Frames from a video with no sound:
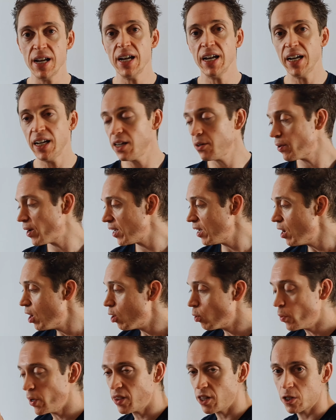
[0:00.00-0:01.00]
Anyway,
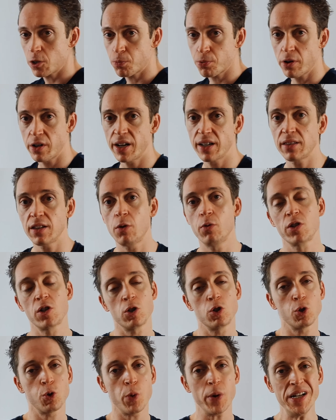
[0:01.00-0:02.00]
with this product, there was a
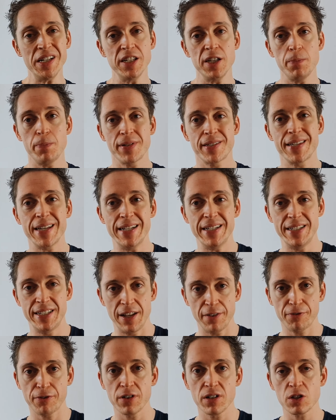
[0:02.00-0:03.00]
20%
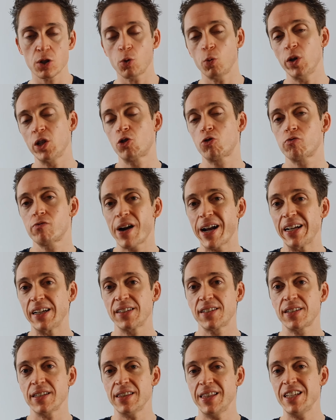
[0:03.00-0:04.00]
difference, which
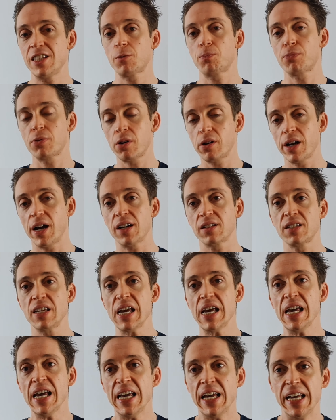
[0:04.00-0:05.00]
ranks this product
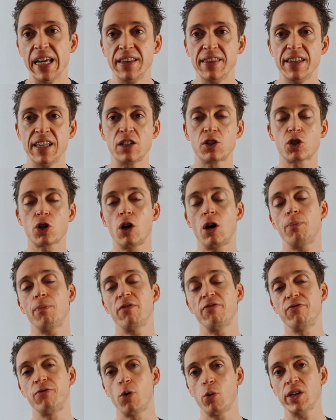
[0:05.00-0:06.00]
in the top
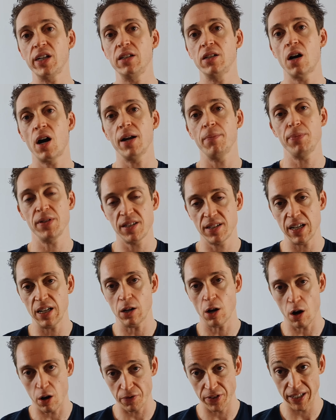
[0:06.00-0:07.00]
49%
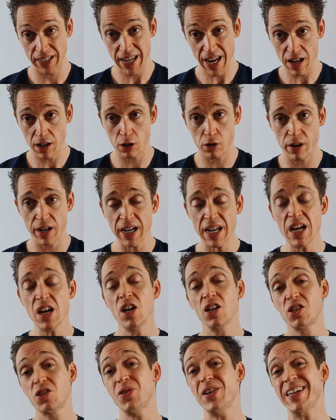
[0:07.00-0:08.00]
of the category,
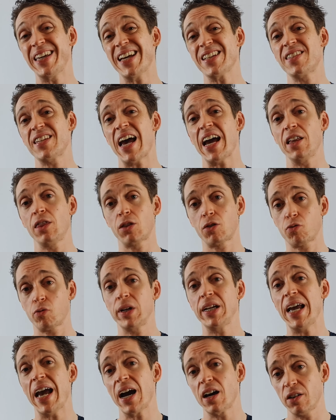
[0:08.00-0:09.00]
so it gets a
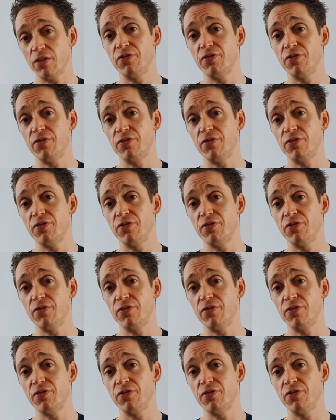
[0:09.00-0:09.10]
3 out of